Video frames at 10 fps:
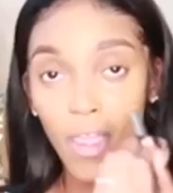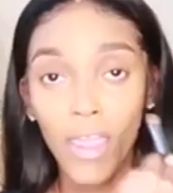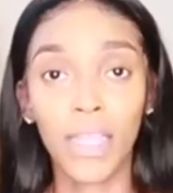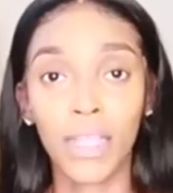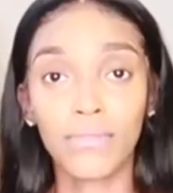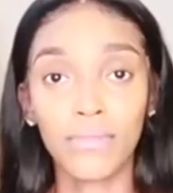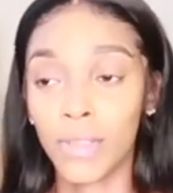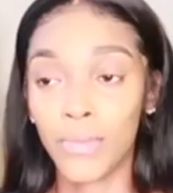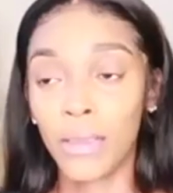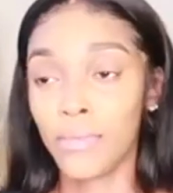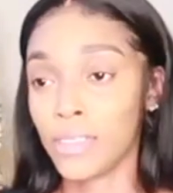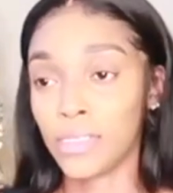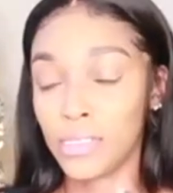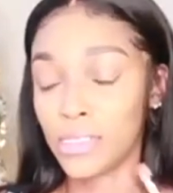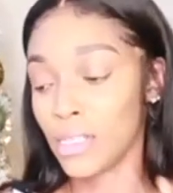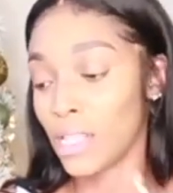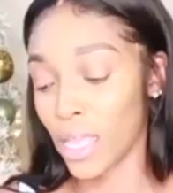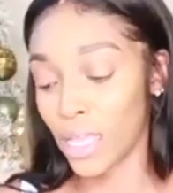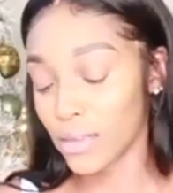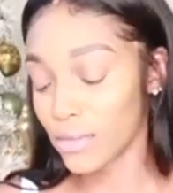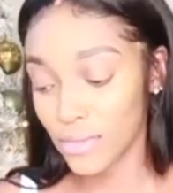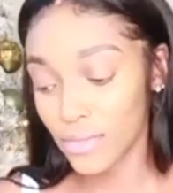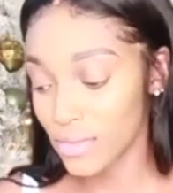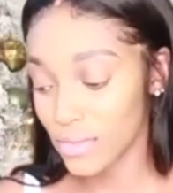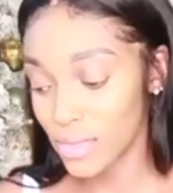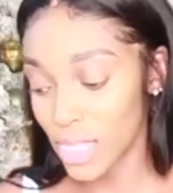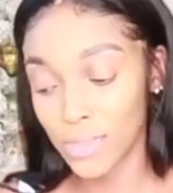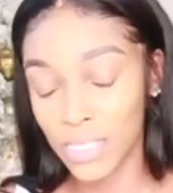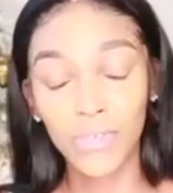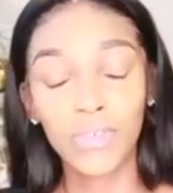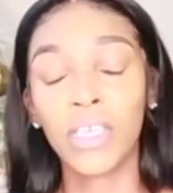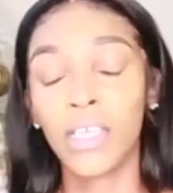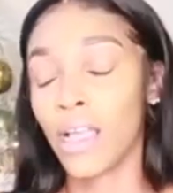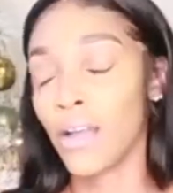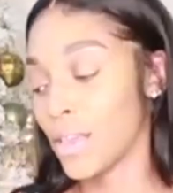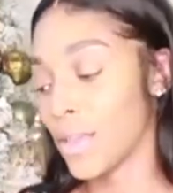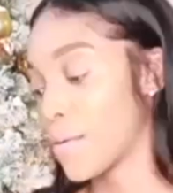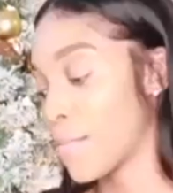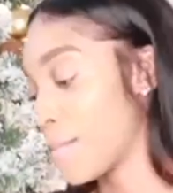And the baby's like, I'm still sitting out here.